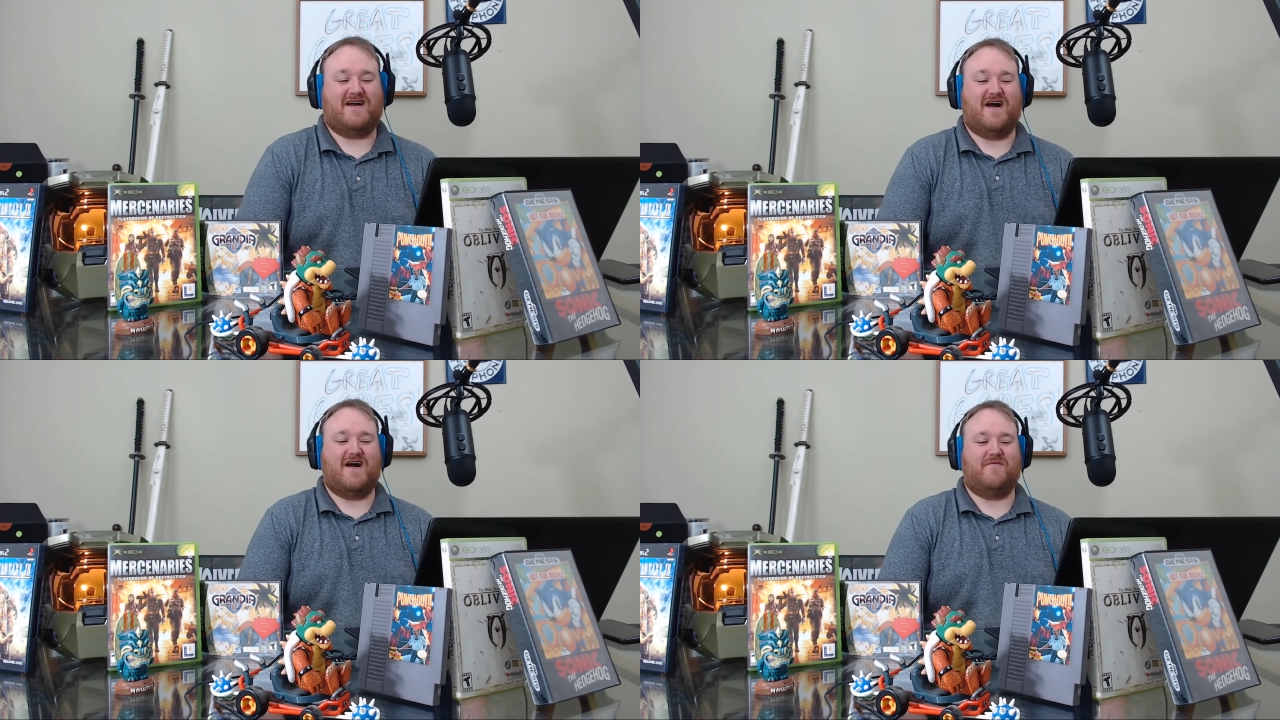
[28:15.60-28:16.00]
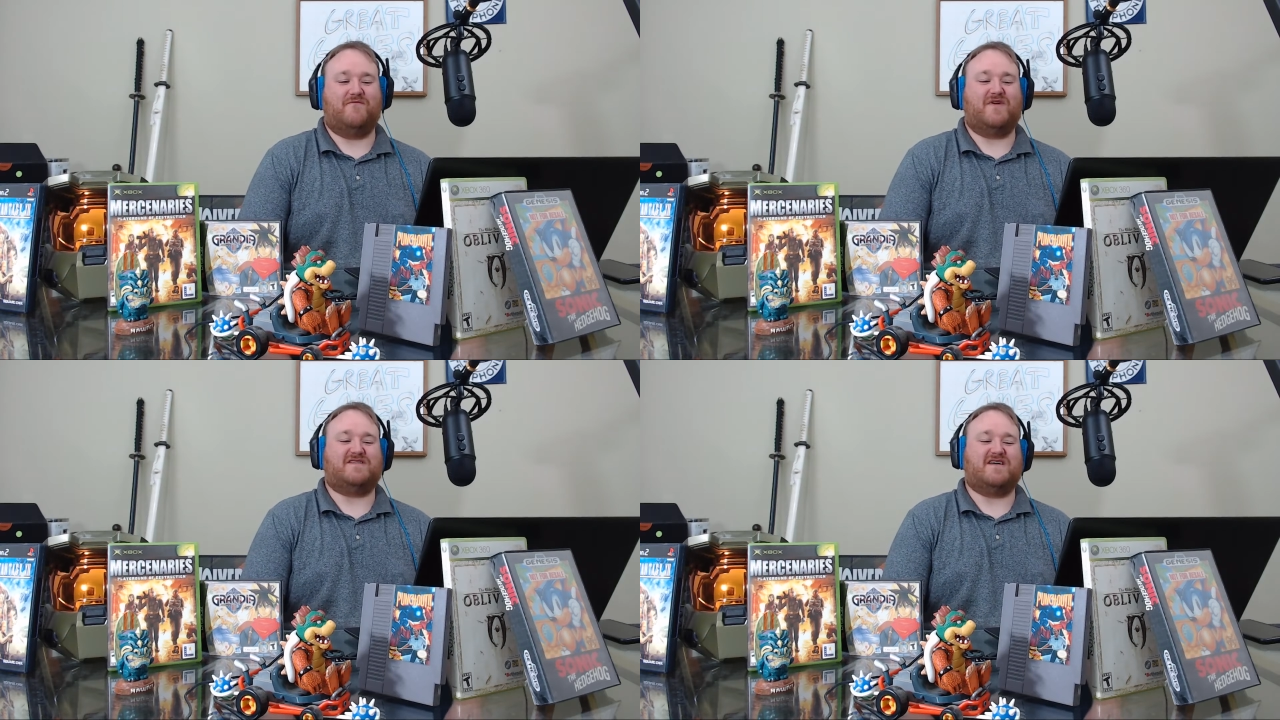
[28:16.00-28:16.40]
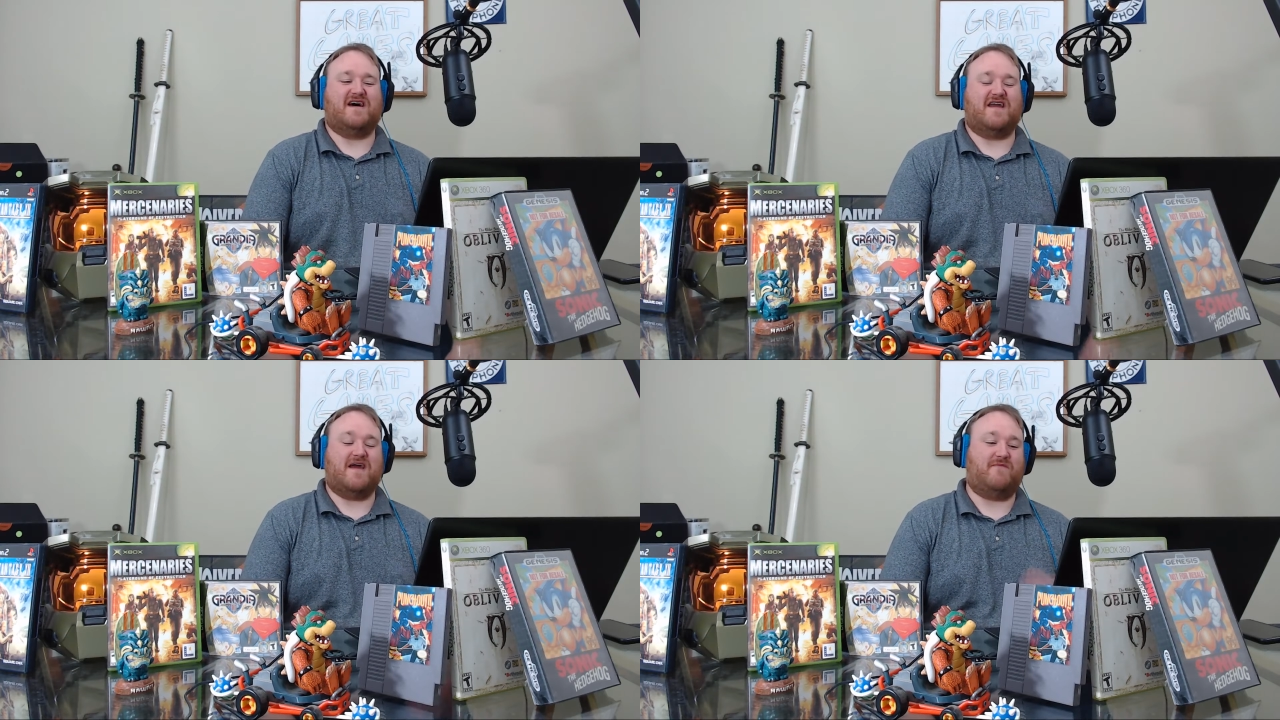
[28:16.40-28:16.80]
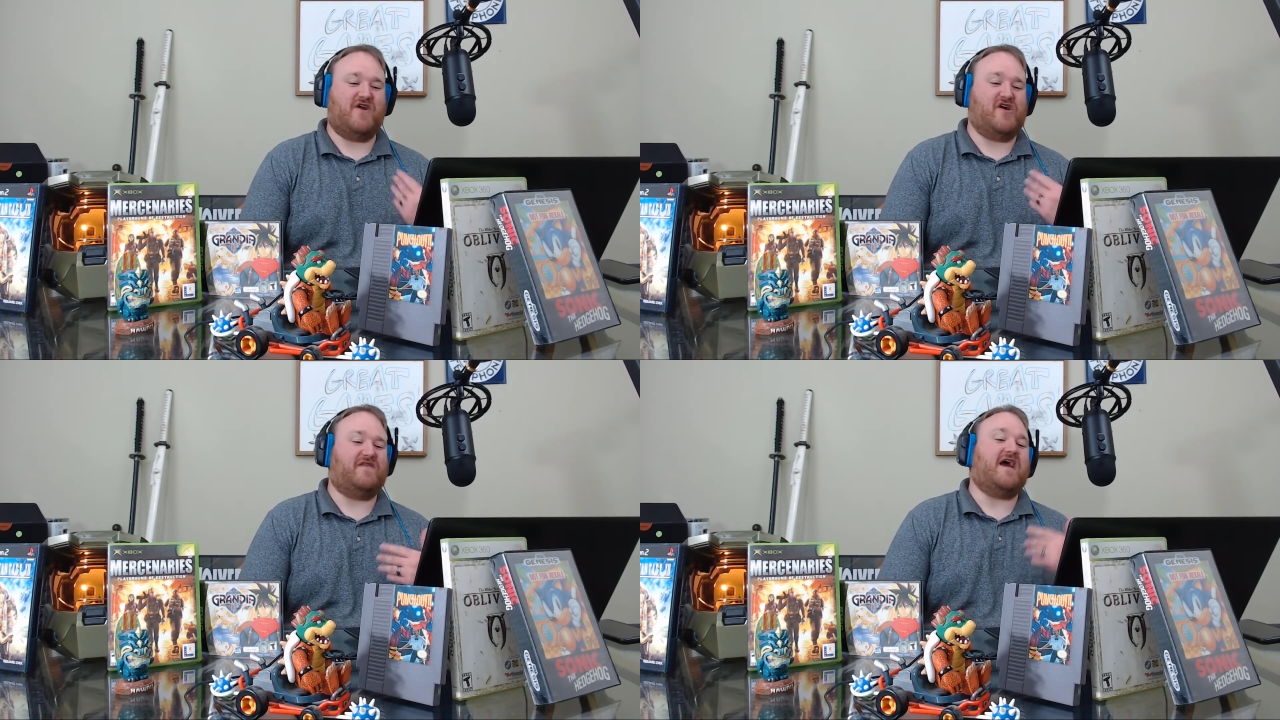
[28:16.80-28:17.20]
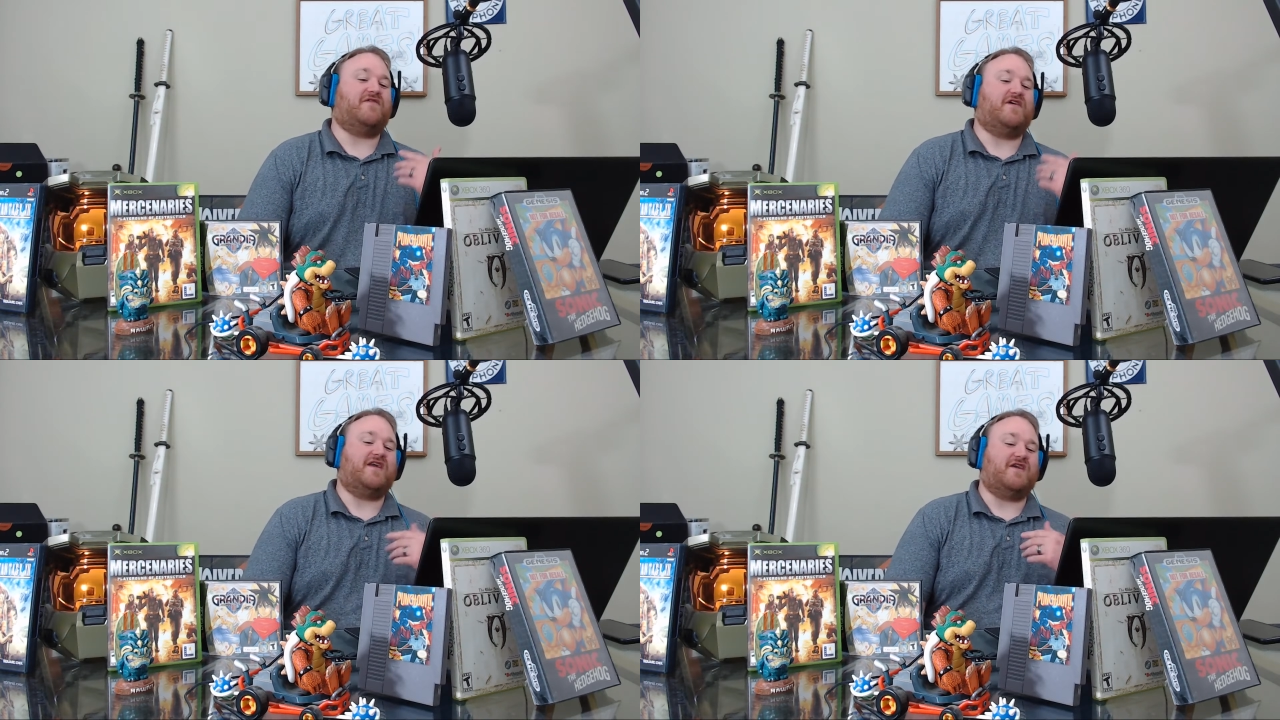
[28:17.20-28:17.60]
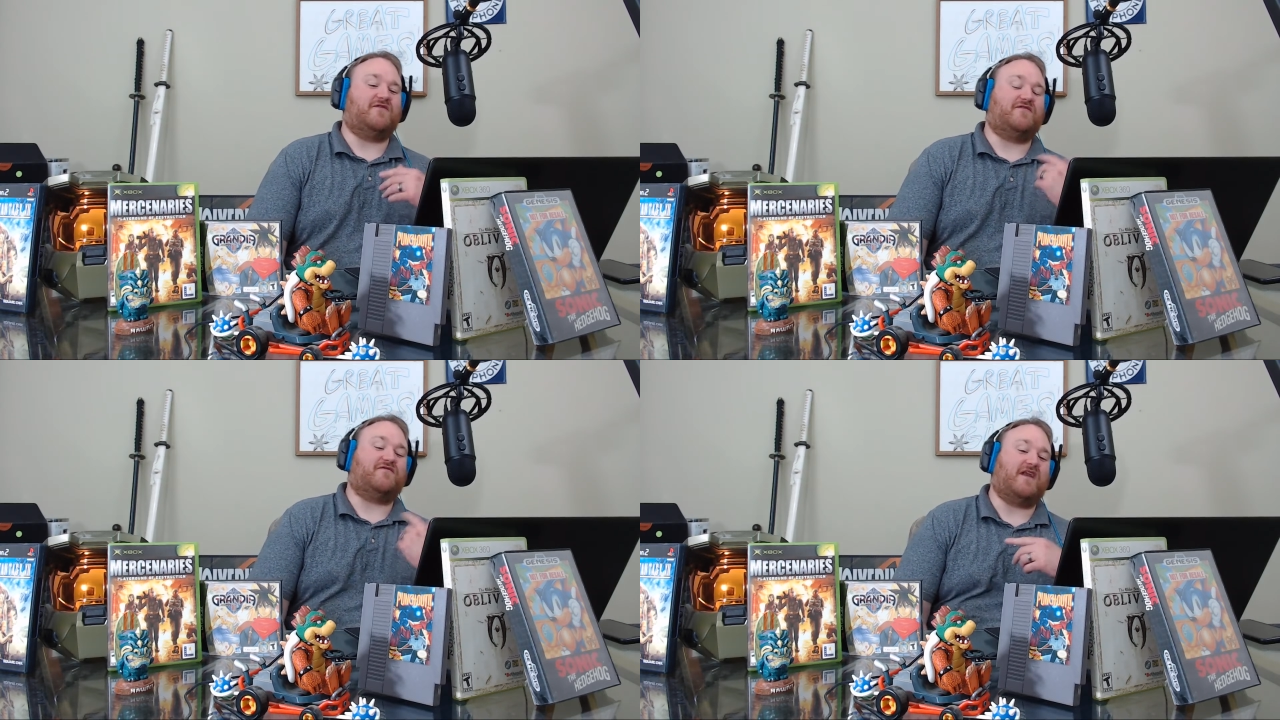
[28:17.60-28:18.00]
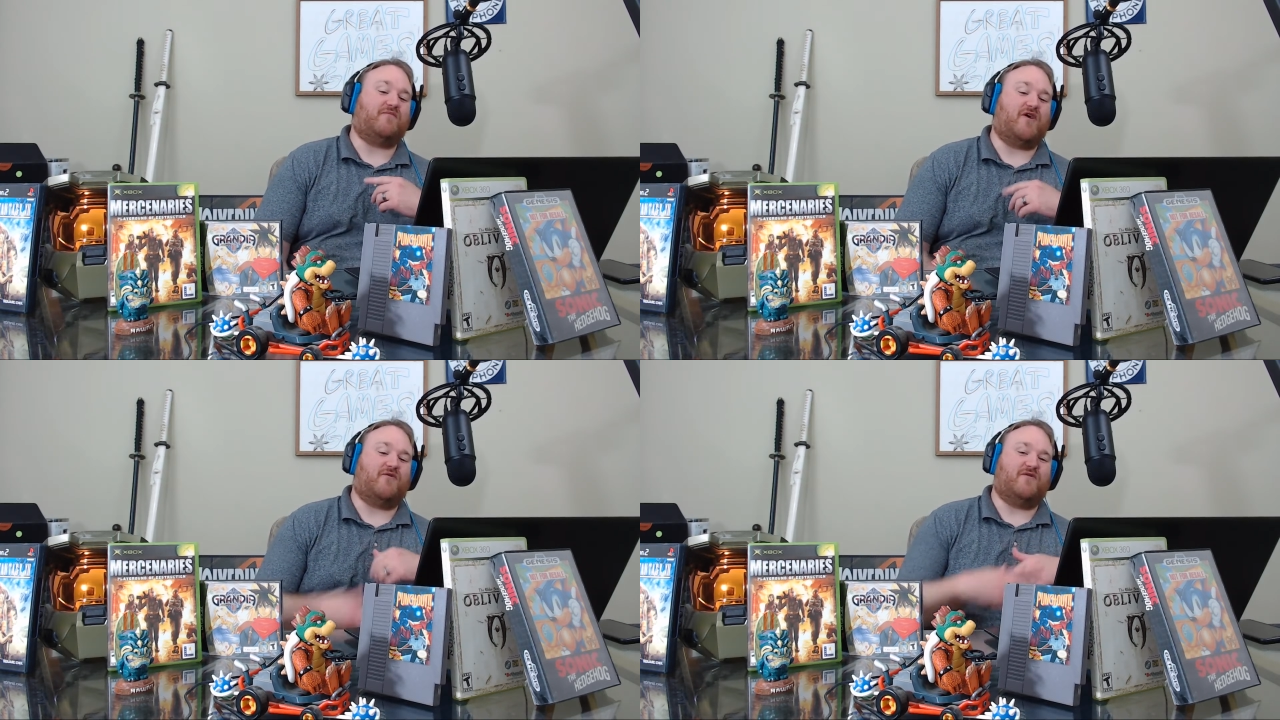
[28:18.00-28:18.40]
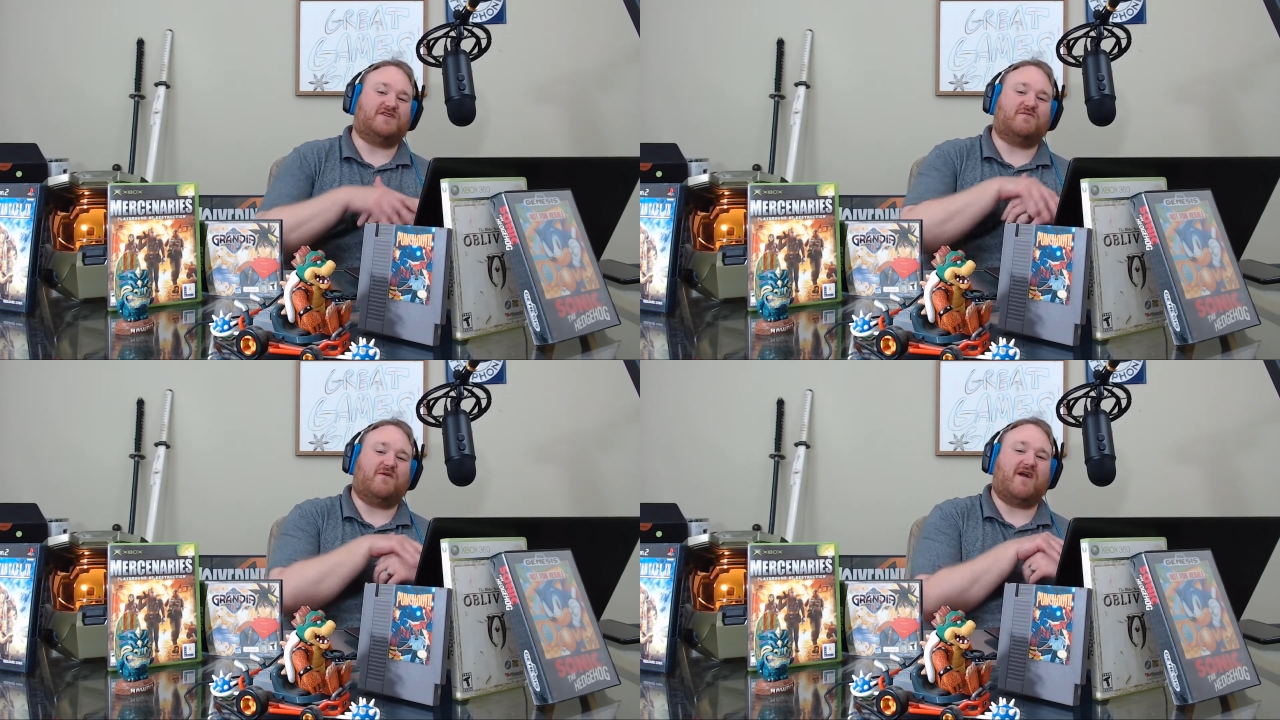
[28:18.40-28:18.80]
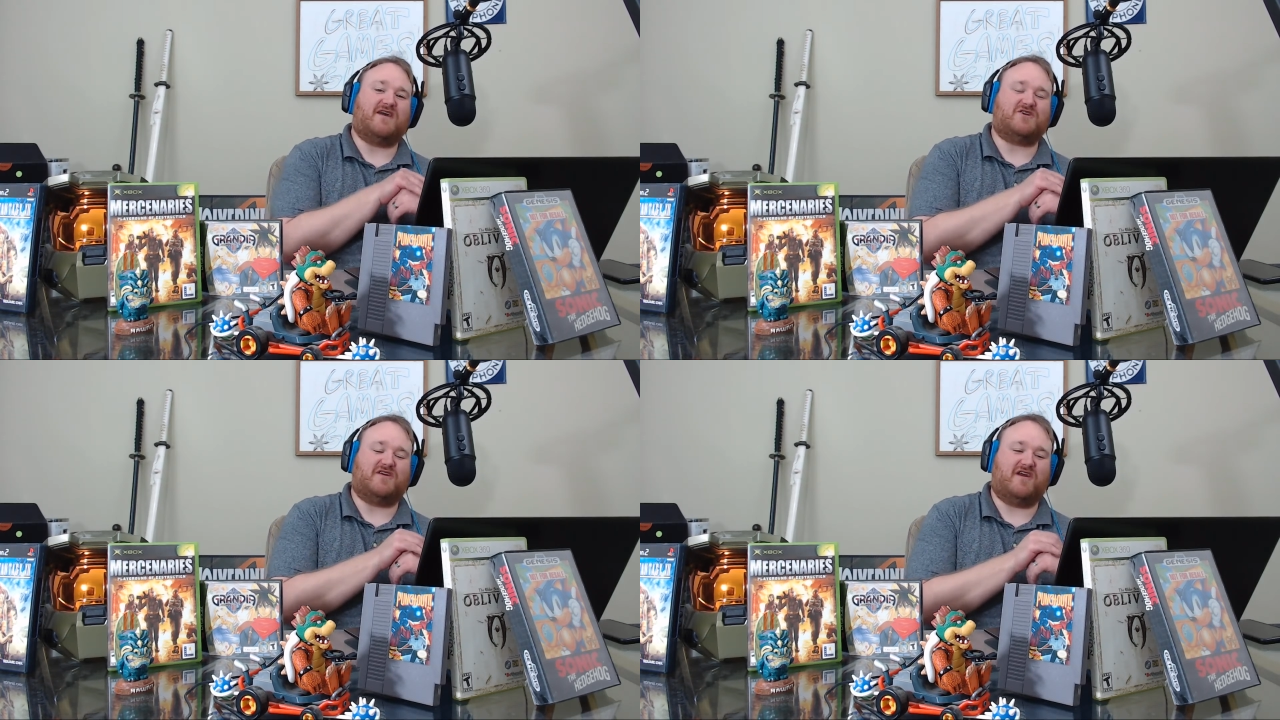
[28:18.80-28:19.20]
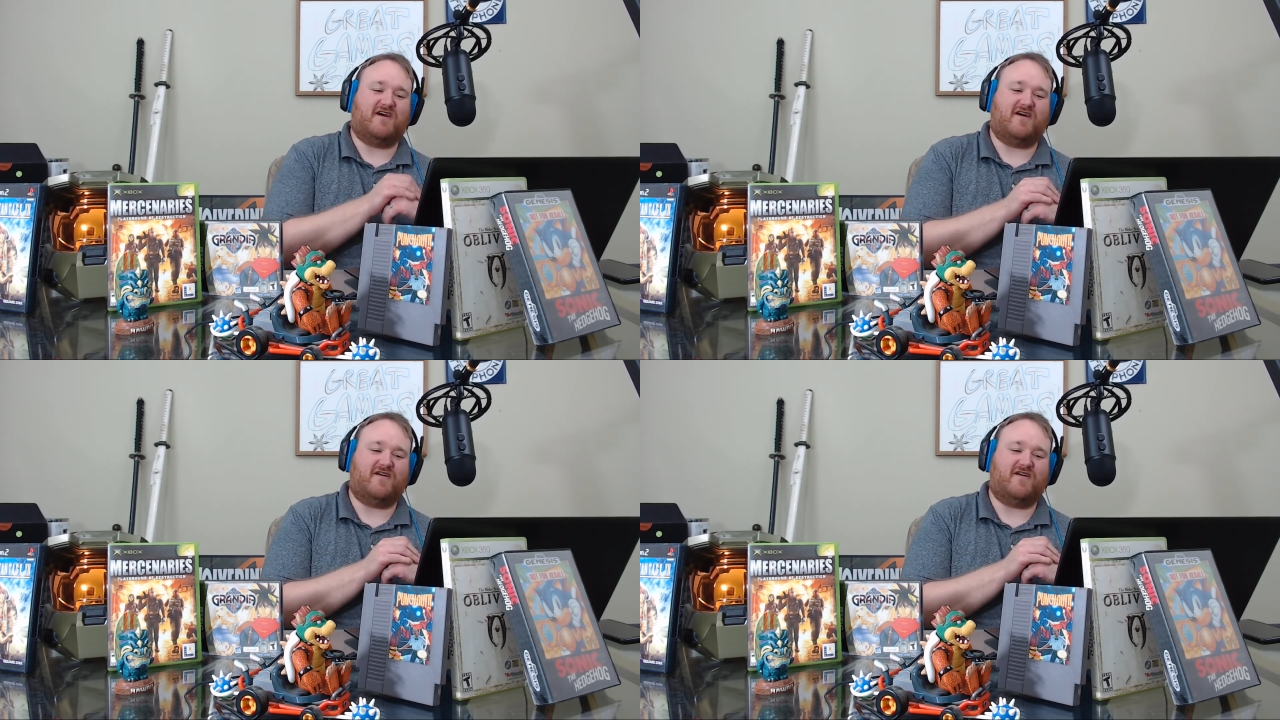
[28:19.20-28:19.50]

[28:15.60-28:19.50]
But yeah, beyond that, the funny part was we were actually